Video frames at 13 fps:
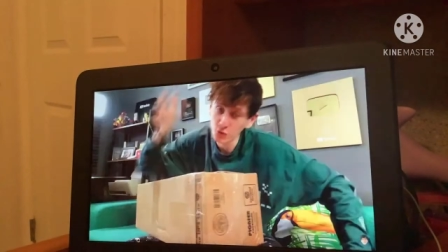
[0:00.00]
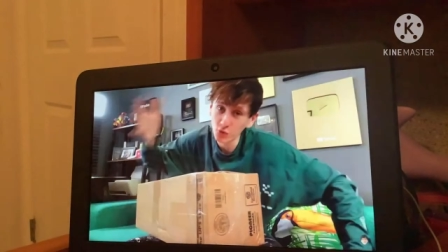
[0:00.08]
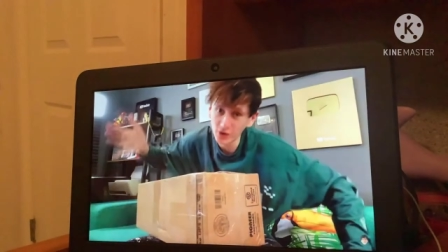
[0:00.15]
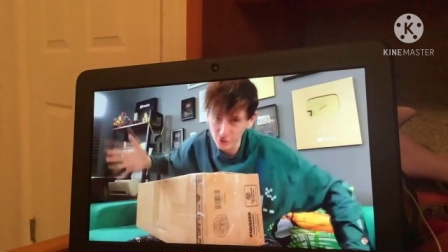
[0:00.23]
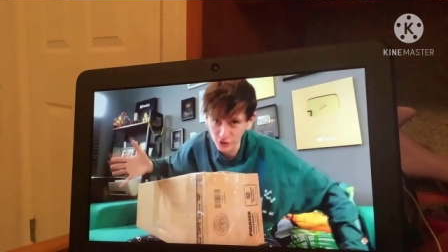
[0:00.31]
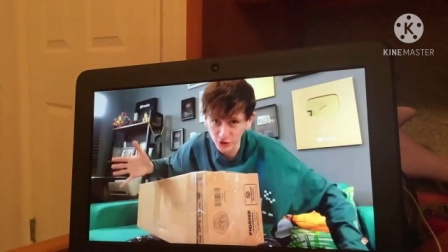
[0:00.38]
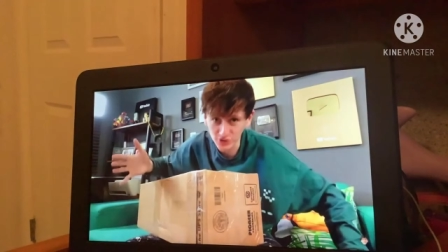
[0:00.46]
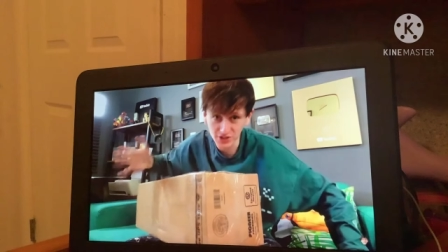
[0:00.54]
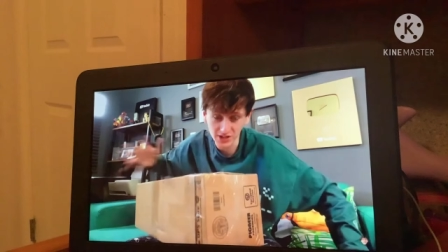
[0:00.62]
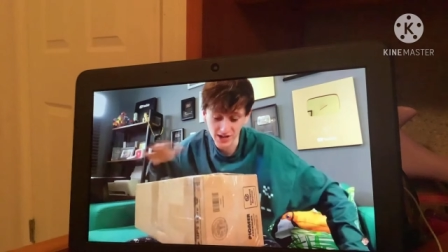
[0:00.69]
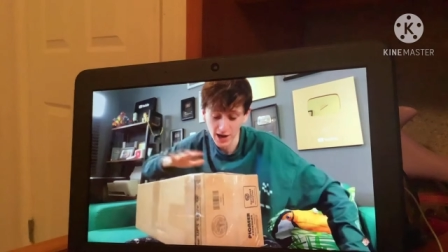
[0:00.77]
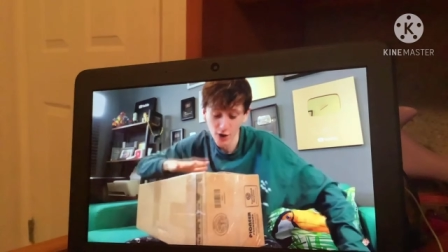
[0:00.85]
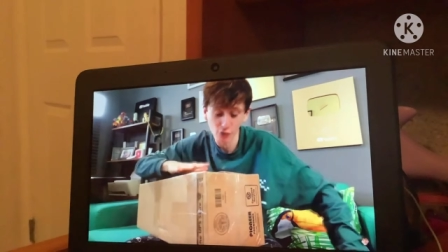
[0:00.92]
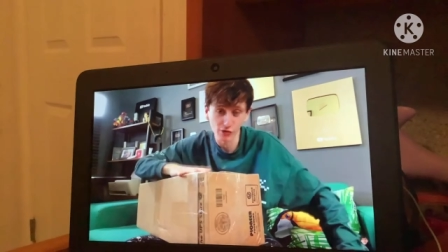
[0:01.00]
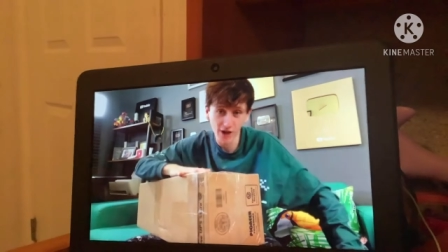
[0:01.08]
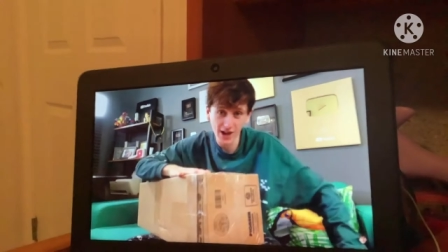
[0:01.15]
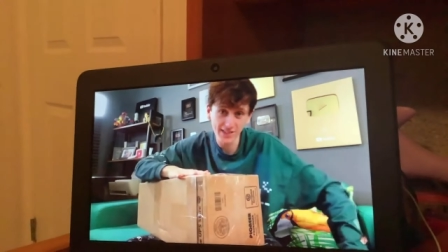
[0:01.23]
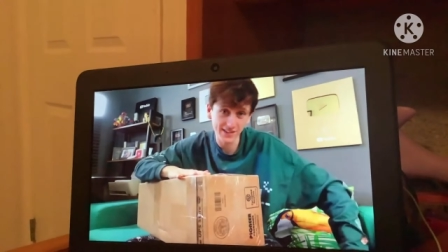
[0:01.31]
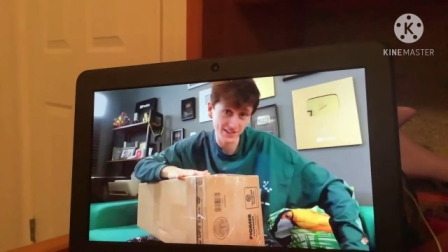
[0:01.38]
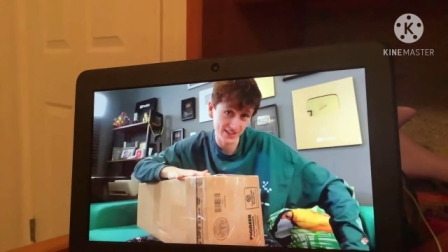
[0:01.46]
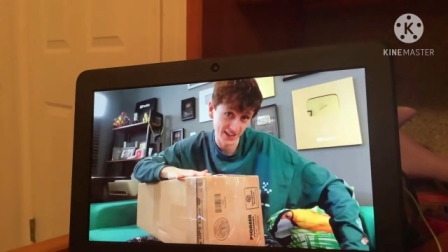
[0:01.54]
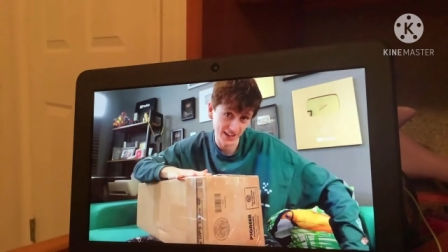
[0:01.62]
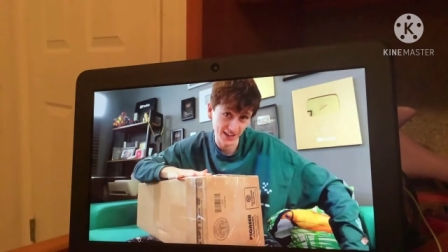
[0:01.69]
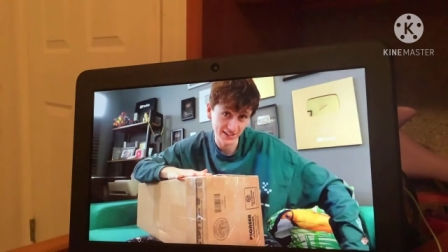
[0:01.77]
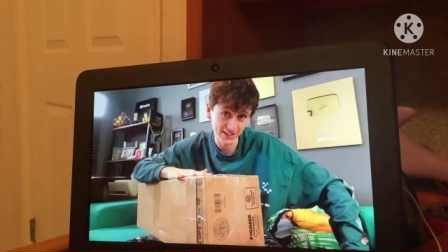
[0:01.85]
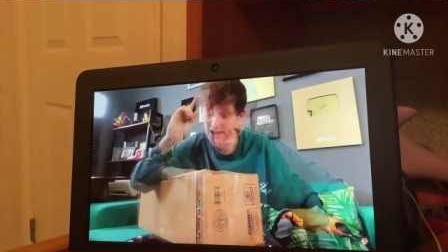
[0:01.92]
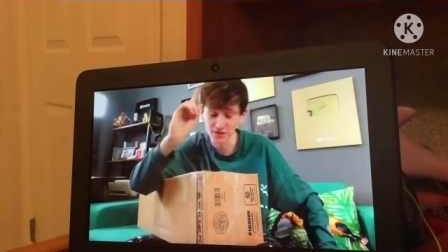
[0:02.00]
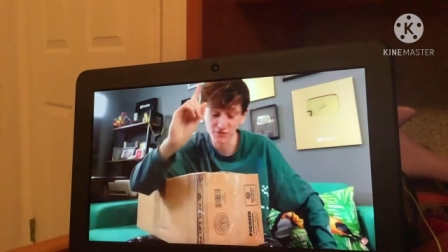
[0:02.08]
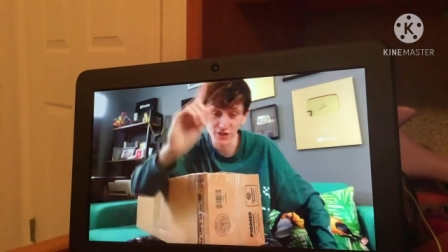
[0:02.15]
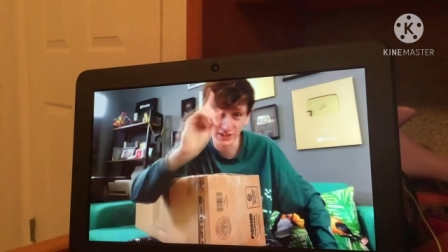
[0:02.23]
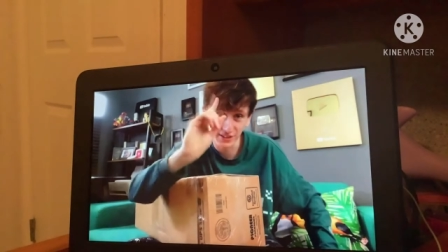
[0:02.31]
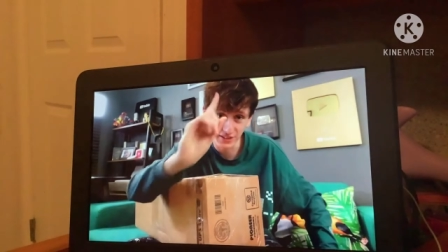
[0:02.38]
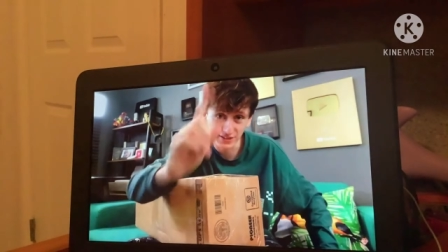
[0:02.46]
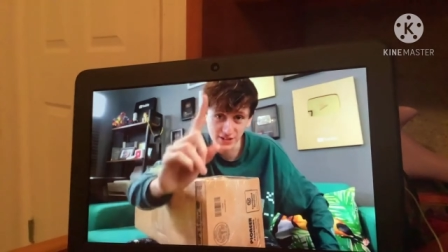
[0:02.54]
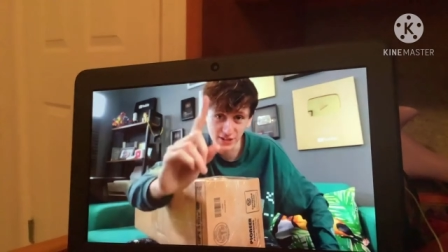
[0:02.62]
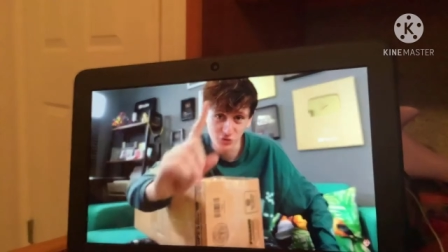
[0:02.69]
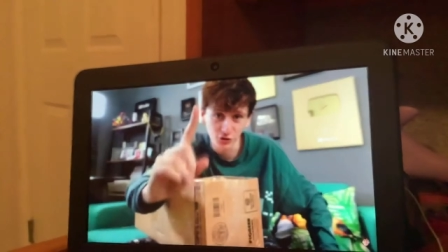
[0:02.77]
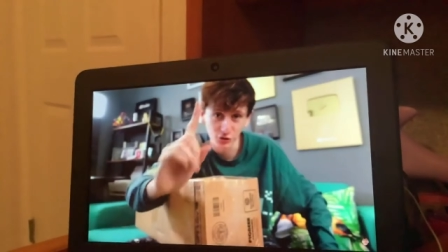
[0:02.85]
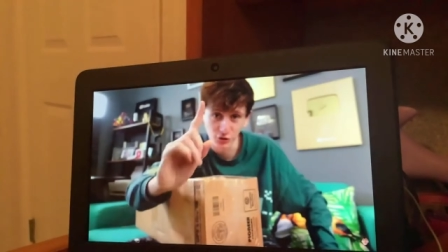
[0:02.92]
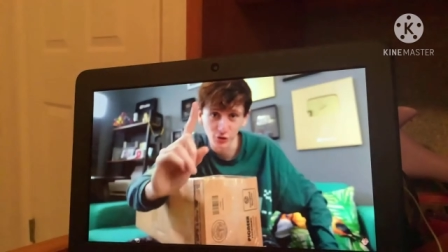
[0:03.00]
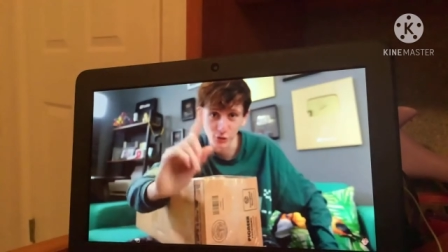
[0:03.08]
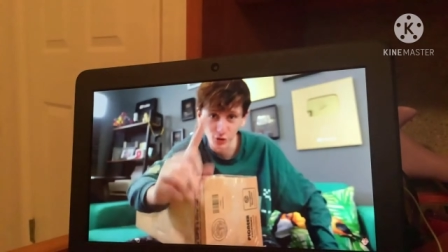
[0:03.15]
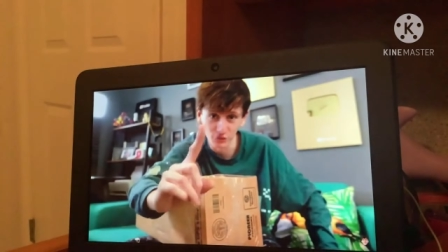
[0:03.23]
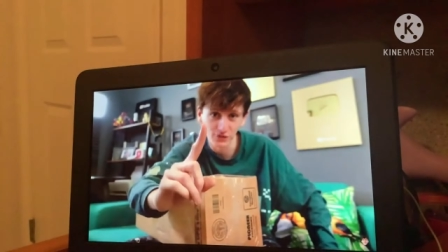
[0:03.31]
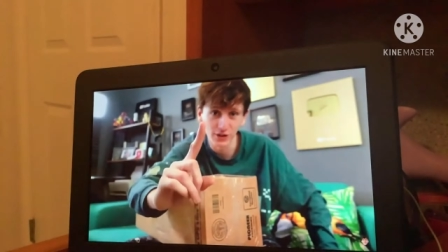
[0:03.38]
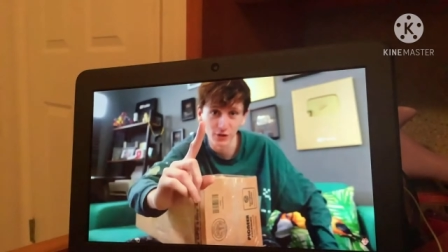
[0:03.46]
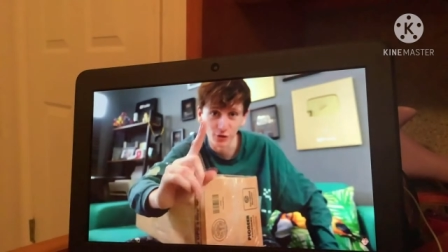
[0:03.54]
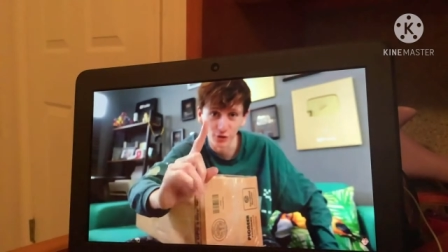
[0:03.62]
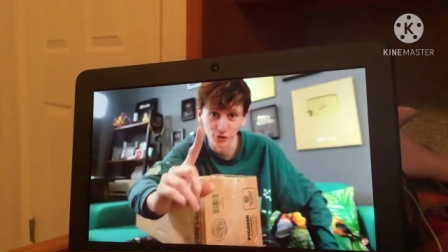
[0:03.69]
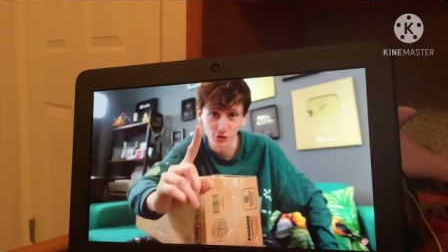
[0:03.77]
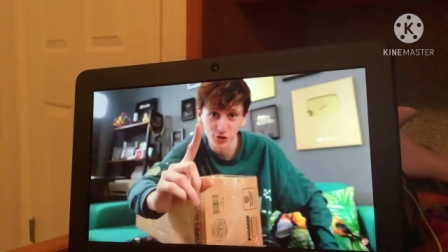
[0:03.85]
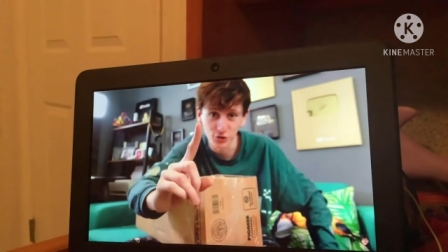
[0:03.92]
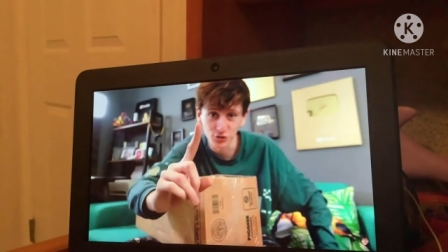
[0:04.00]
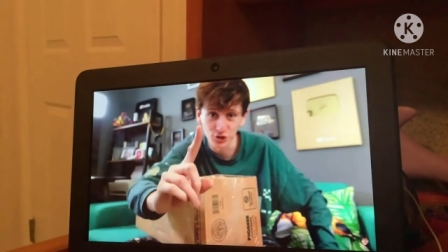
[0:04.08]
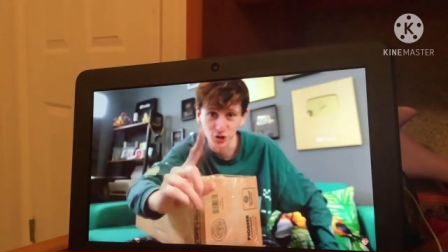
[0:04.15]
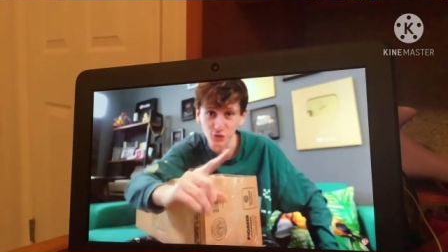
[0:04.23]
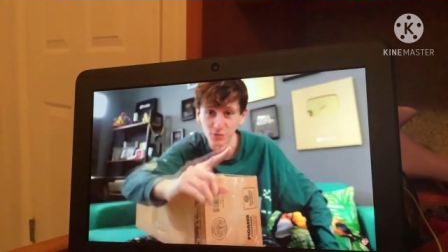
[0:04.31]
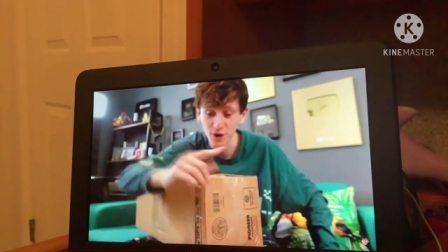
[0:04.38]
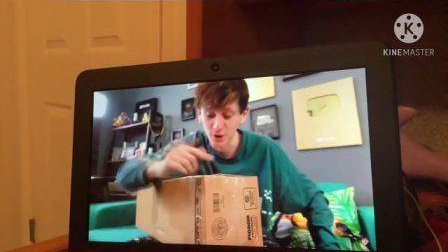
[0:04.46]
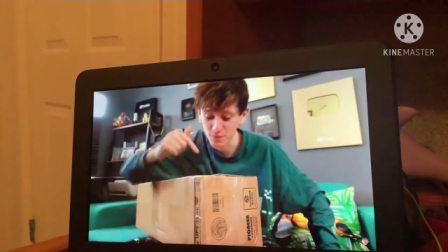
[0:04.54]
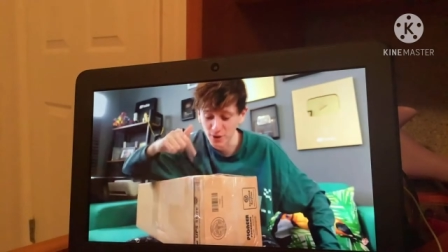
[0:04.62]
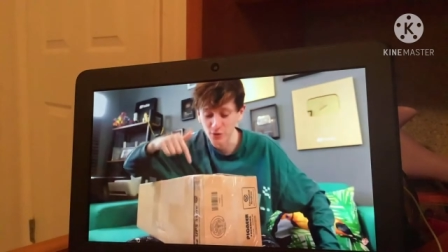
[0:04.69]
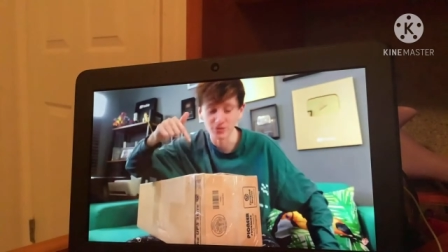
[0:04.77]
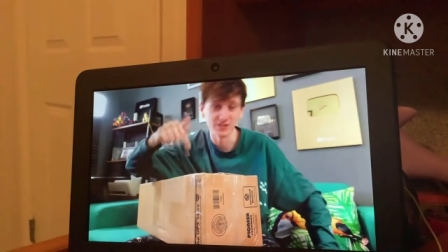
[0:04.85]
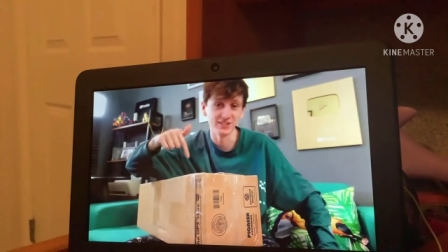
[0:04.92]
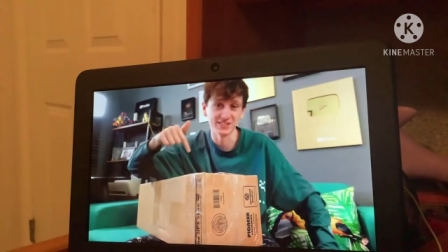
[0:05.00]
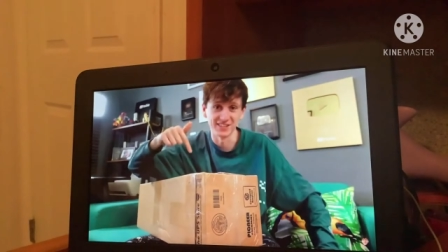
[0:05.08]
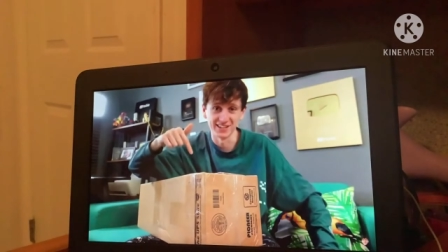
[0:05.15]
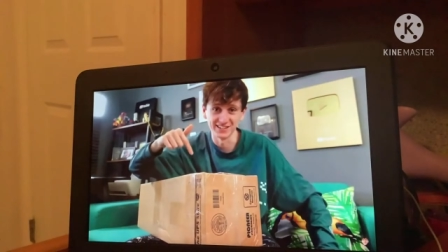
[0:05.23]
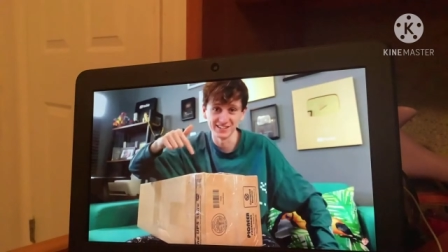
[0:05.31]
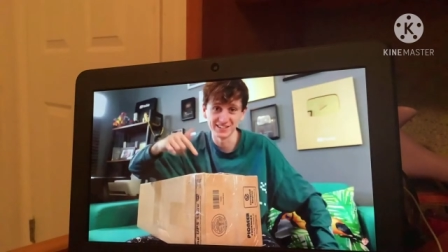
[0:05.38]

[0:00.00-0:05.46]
But when you consider how rare this thing is, and the fact that there's literally only one video on YouTube about these things,